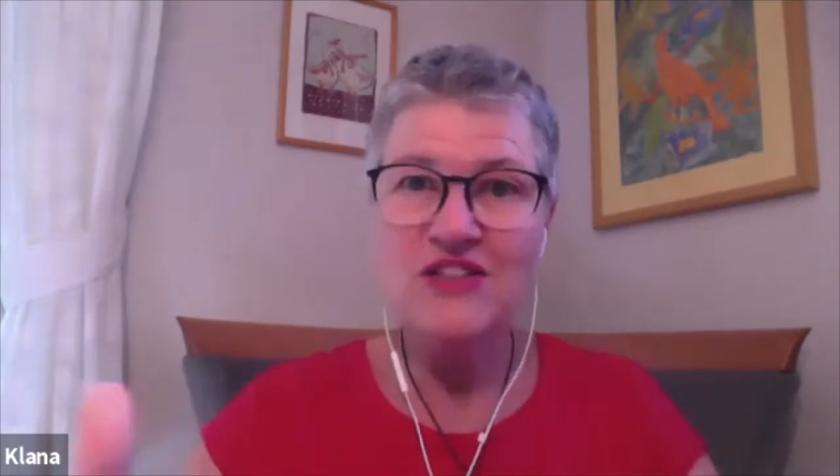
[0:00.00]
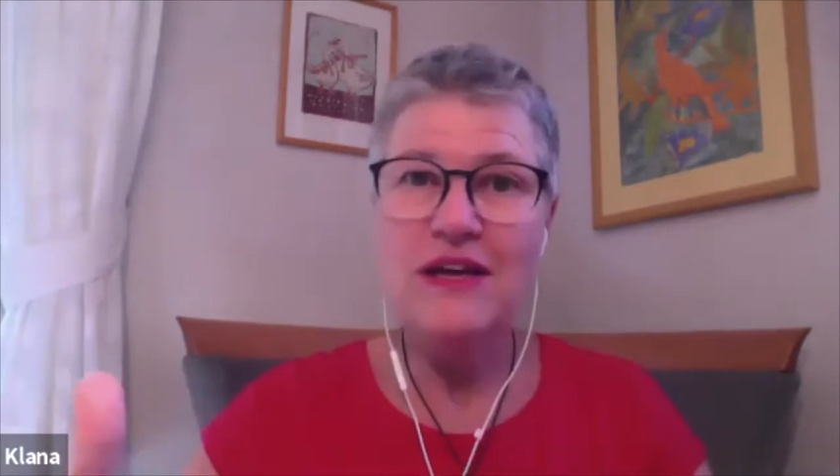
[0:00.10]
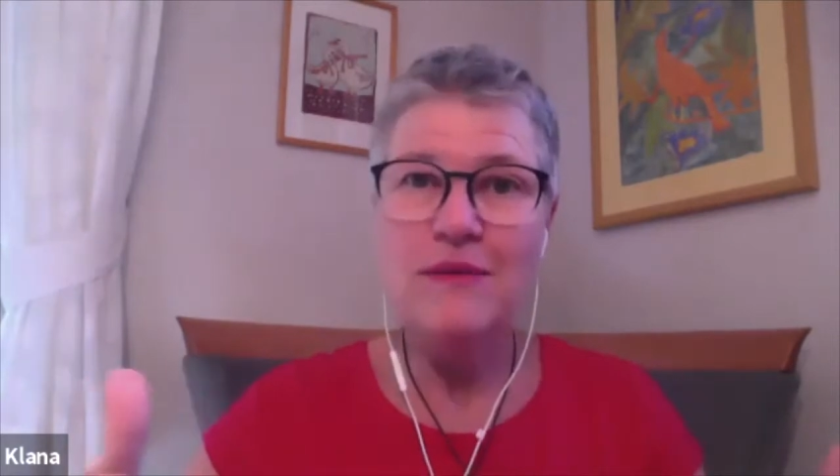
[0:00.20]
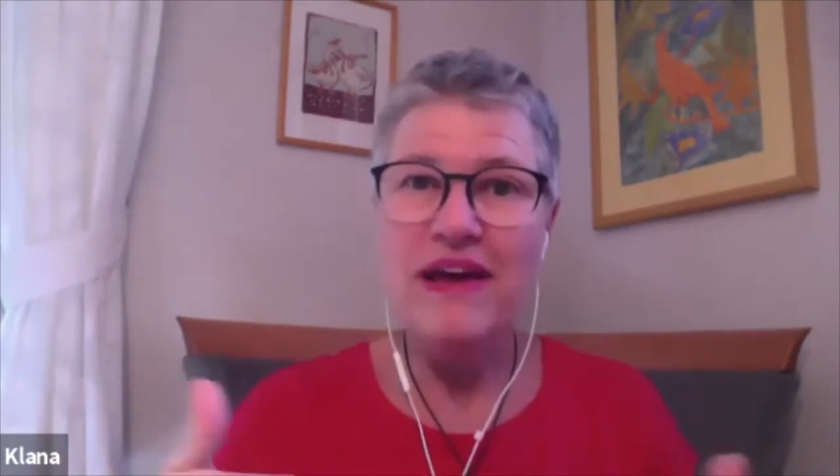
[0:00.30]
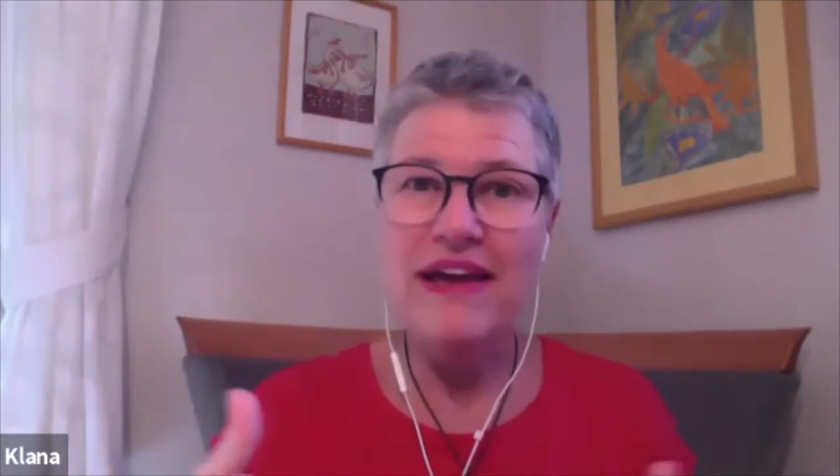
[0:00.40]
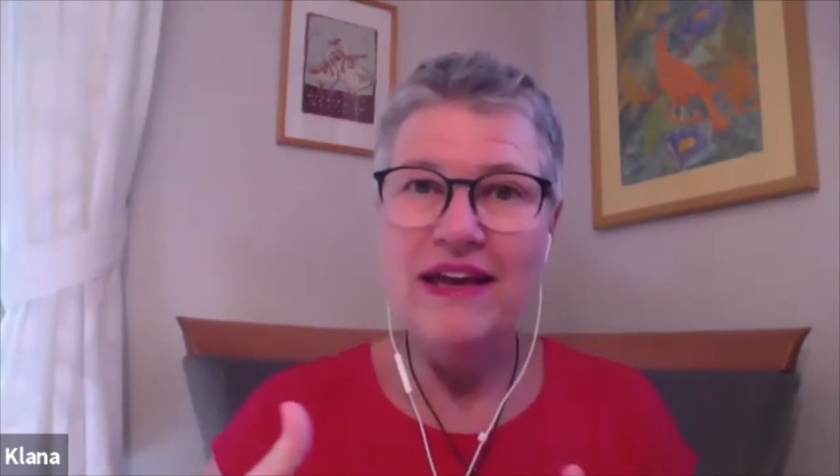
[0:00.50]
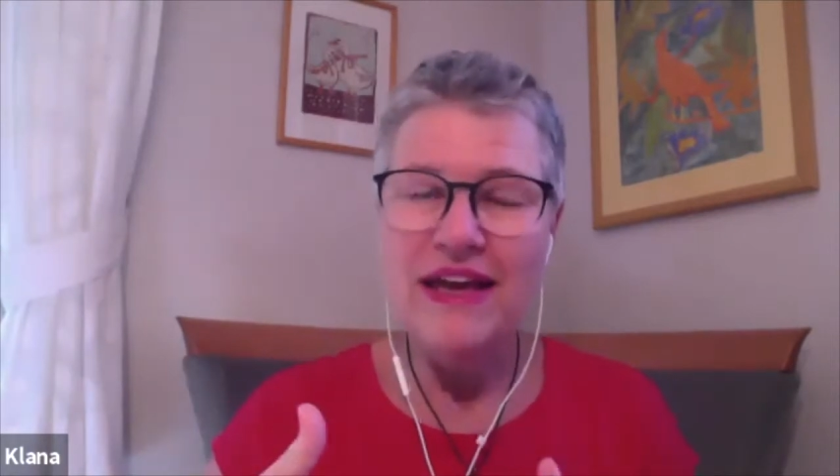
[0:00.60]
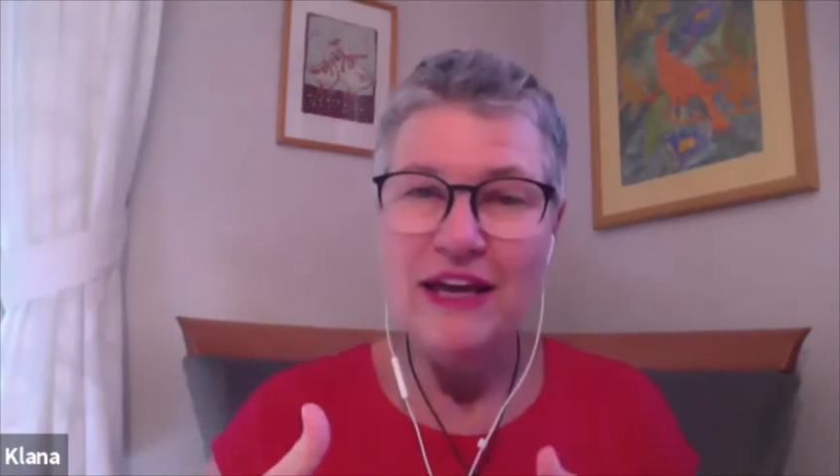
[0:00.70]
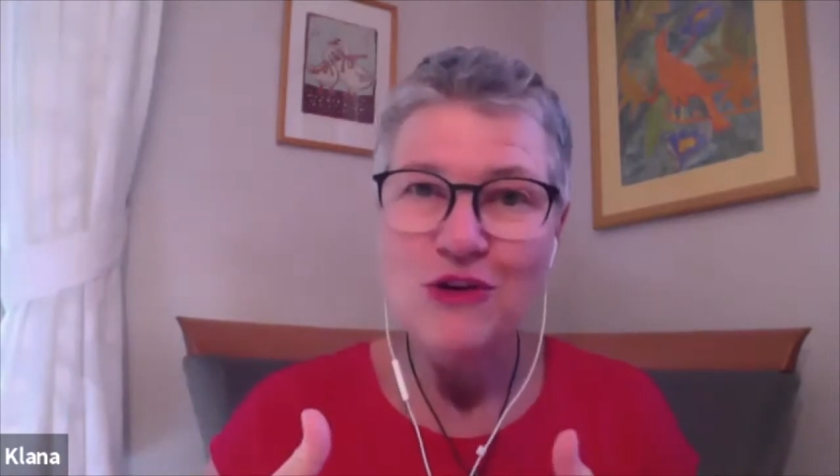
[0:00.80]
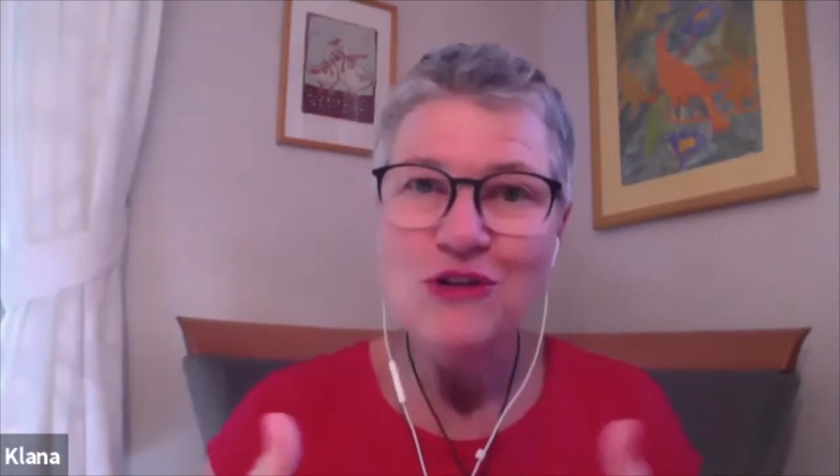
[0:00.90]
them i,
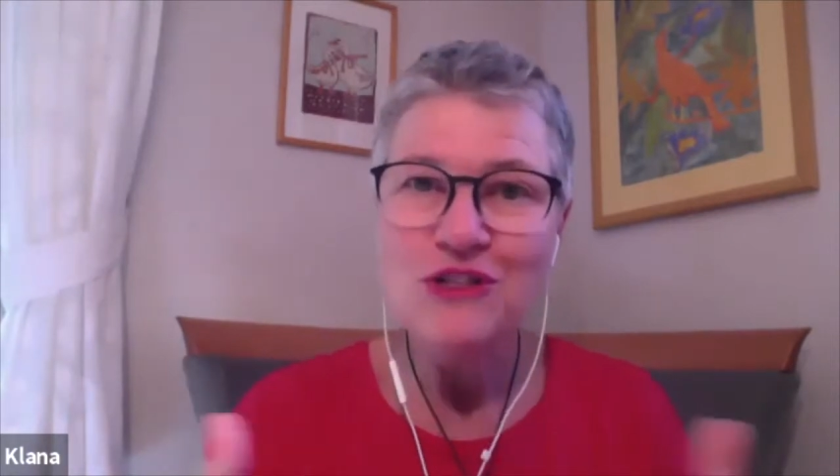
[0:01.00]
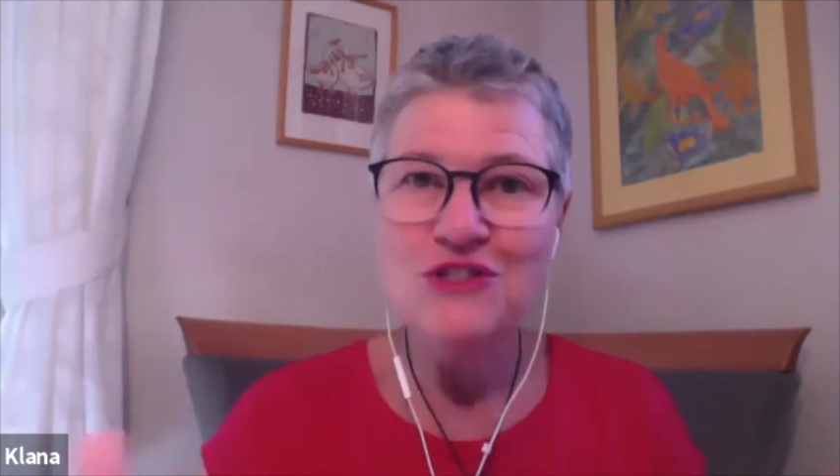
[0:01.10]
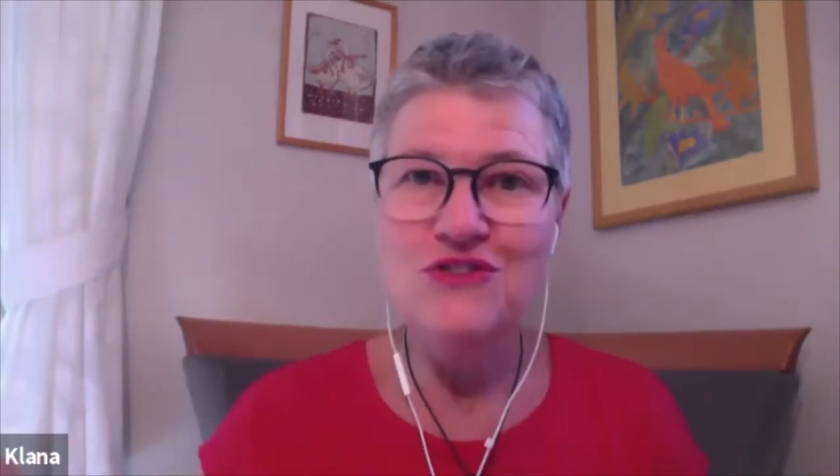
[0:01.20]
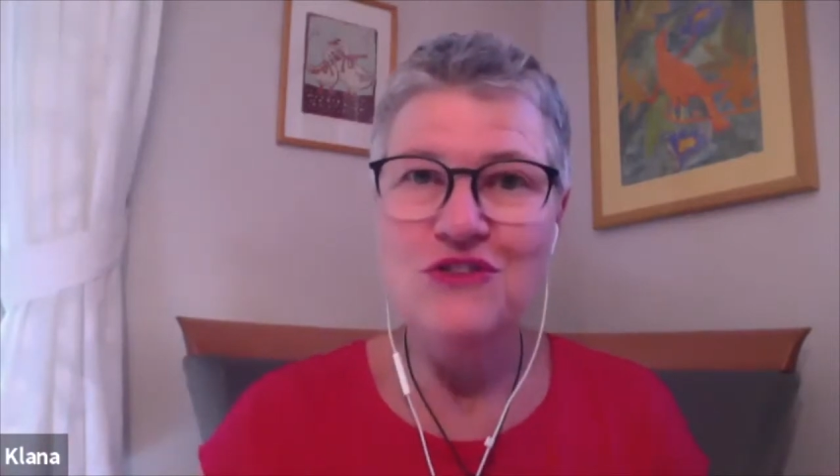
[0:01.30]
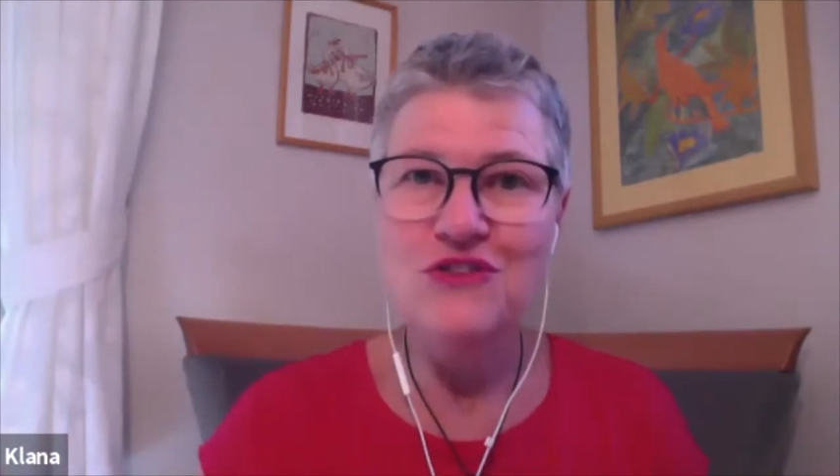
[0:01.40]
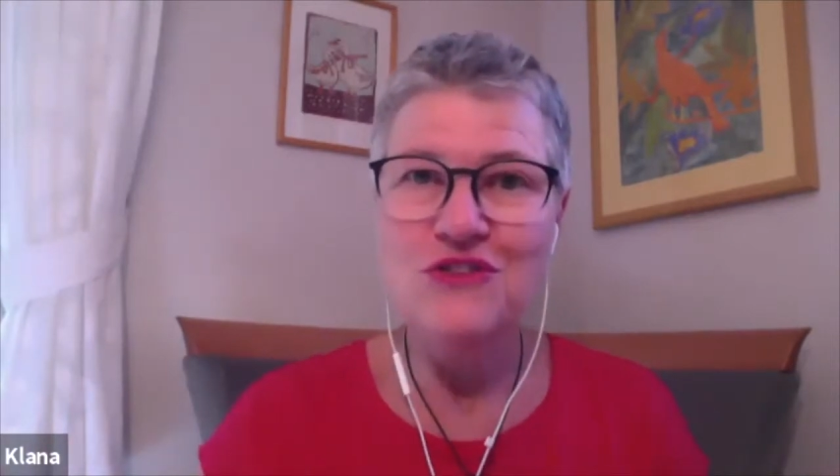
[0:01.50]
I could stretch